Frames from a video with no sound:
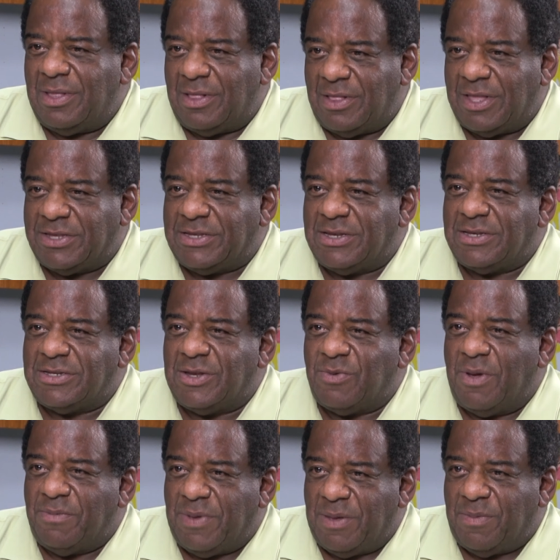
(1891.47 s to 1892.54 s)
listen to
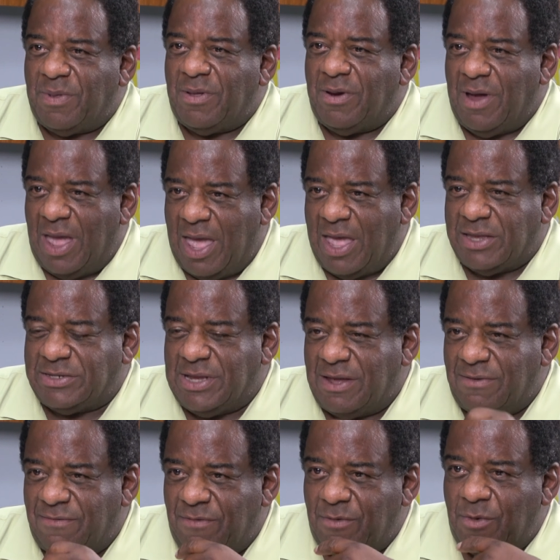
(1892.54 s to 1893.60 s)
what people are
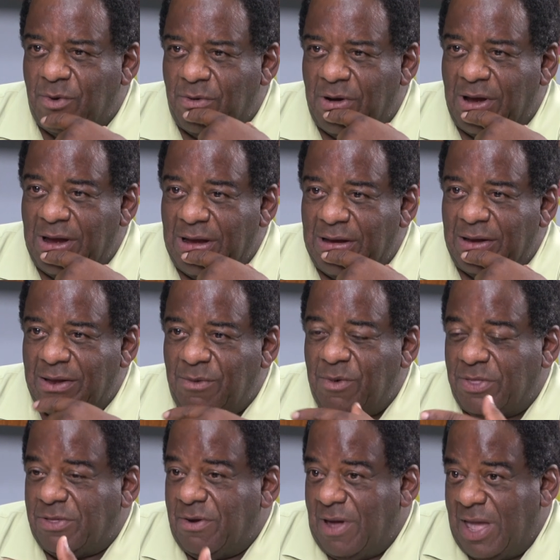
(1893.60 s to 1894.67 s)
asking for,
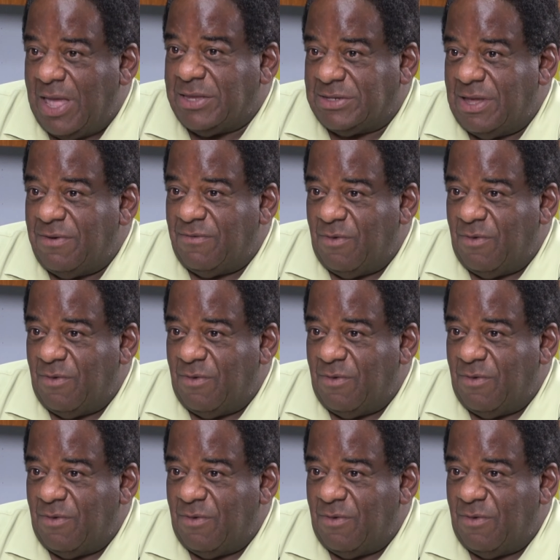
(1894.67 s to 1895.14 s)
what they're asking